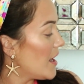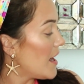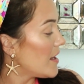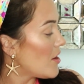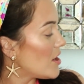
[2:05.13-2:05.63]

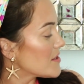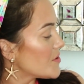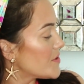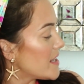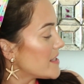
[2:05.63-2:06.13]
And it
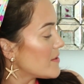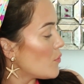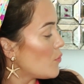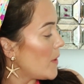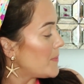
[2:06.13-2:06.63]
also says
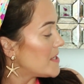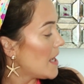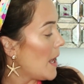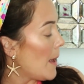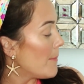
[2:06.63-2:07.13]
whipped
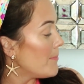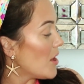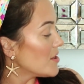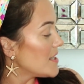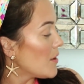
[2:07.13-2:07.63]

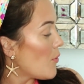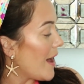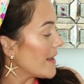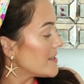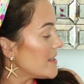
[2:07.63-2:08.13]
melting
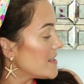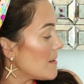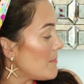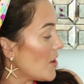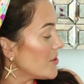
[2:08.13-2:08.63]
waxes
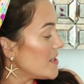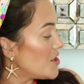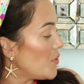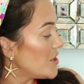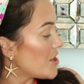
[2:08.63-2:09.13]
melt
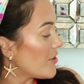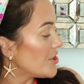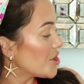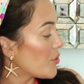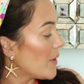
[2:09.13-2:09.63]
into each other
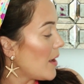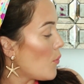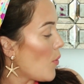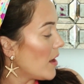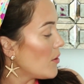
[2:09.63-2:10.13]
to create
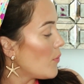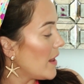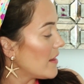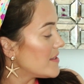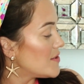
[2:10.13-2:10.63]
one
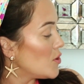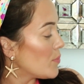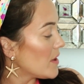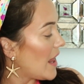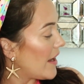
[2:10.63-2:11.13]
weightless
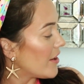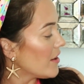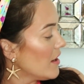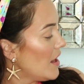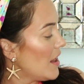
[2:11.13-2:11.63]
super layer.